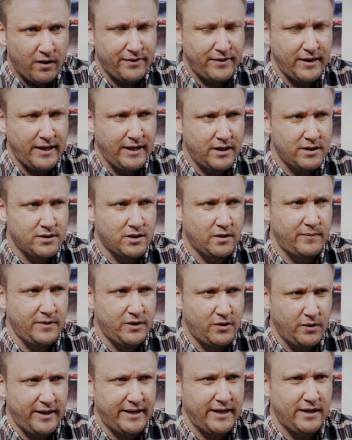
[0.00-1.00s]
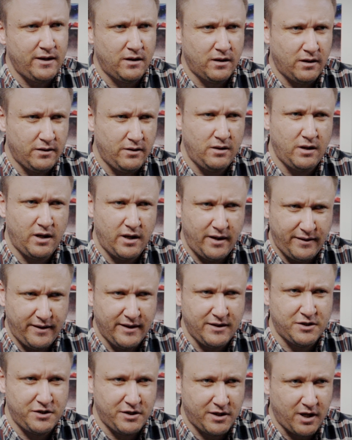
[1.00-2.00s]
I think, as I've been doing it. You learn
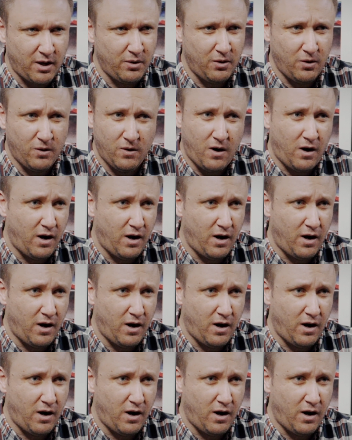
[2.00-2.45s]
things as you go along.